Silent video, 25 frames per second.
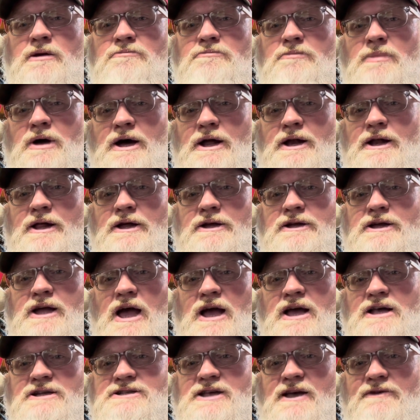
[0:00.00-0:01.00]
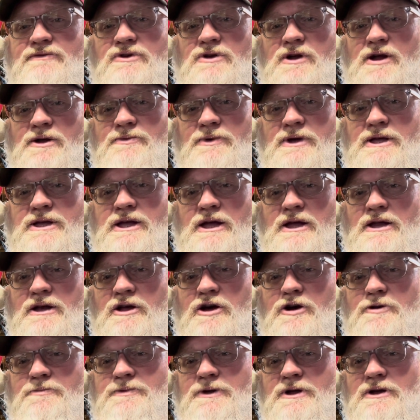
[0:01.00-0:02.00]
But guys, have a great
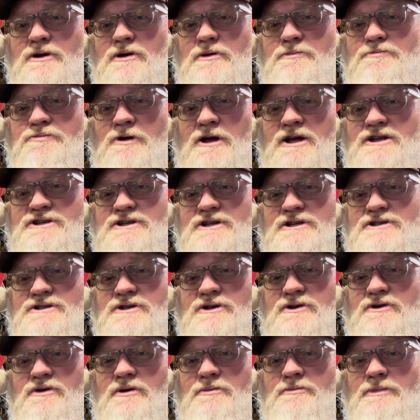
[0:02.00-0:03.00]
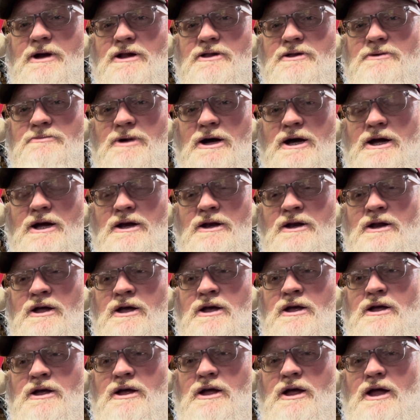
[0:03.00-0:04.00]
weekend. Hope your projects are going better than mine,
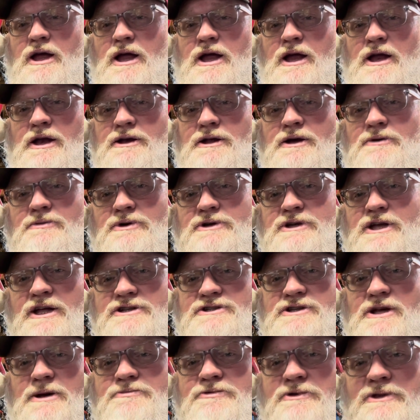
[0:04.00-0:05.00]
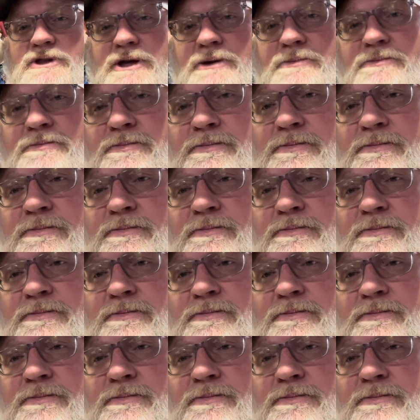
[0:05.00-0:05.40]
and we'll catch up with you.